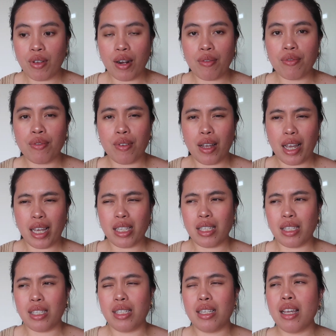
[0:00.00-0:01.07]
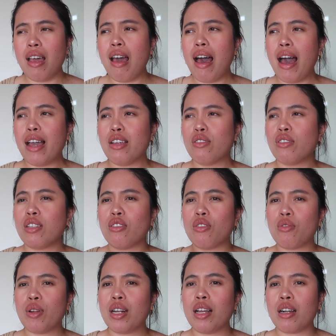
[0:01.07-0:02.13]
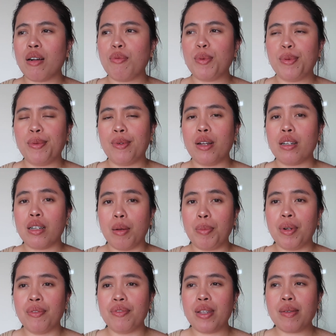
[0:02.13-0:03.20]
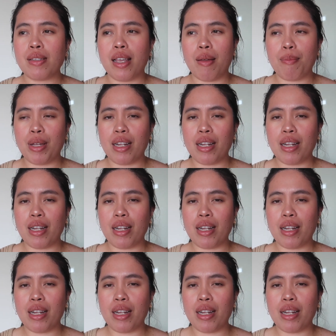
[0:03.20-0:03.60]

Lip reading: Even if I used it already a couple of times,